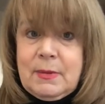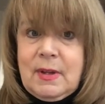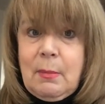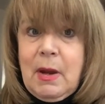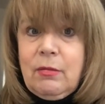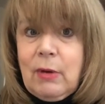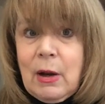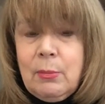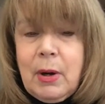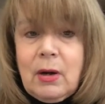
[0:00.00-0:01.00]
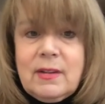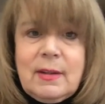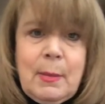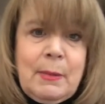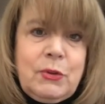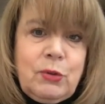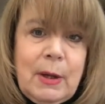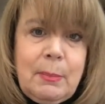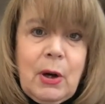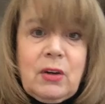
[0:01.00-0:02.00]
Some have round parts, some have
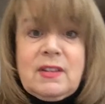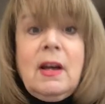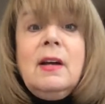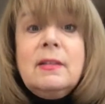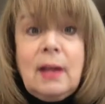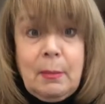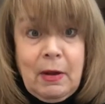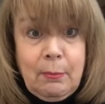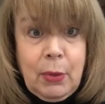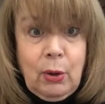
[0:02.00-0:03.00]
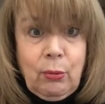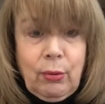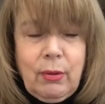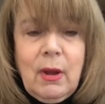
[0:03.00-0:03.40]
straight parts, some have both.